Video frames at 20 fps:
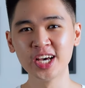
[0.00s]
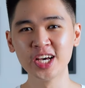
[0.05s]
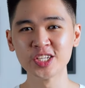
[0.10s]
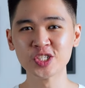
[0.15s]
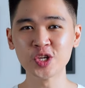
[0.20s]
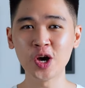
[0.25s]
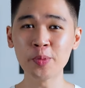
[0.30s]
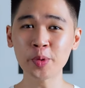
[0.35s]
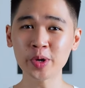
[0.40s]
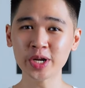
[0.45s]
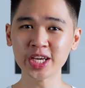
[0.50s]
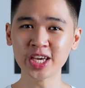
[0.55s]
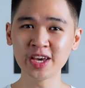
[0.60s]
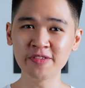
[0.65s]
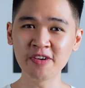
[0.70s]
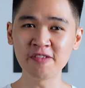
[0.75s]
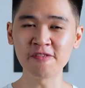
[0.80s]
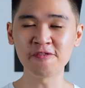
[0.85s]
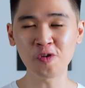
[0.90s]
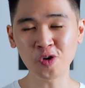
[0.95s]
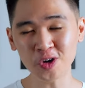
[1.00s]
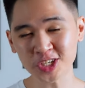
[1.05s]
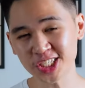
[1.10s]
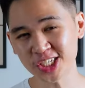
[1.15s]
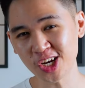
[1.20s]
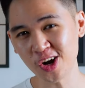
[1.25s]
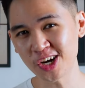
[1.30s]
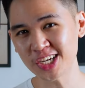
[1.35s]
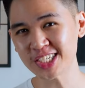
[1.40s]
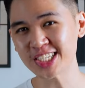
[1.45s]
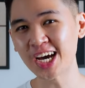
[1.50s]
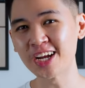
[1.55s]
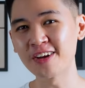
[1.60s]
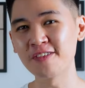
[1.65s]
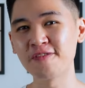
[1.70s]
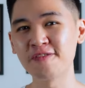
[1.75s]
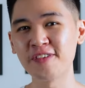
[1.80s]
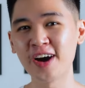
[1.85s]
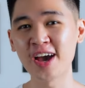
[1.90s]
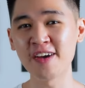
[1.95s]
So I'm gonna give it four stars out
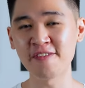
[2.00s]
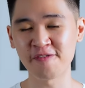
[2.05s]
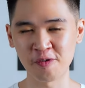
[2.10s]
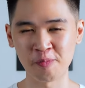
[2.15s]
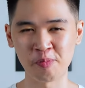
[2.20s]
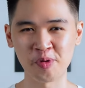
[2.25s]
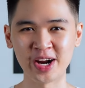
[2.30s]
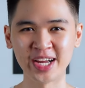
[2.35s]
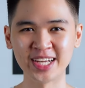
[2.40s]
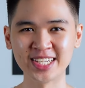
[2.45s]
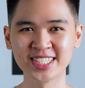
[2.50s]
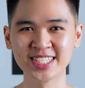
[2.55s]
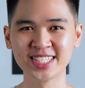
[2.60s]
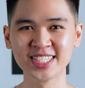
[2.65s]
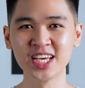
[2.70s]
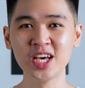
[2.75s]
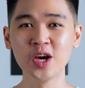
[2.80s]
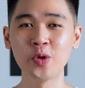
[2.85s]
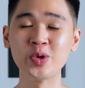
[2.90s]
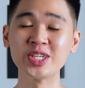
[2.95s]
of five for price,